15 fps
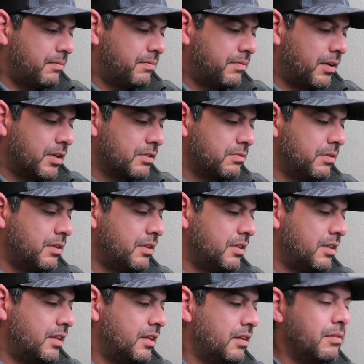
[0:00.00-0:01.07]
First
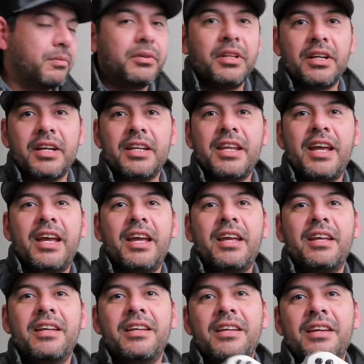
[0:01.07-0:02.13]
one we're looking
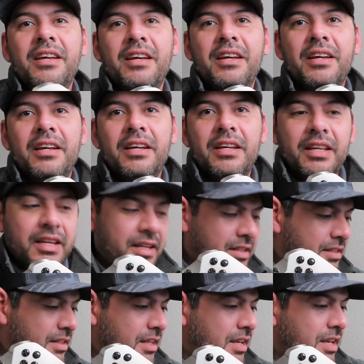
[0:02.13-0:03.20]
at
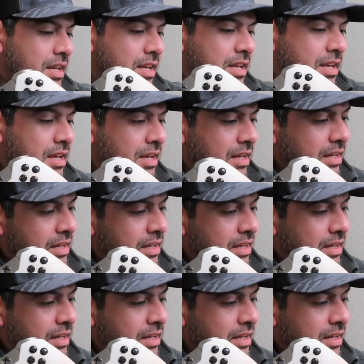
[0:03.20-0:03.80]
is the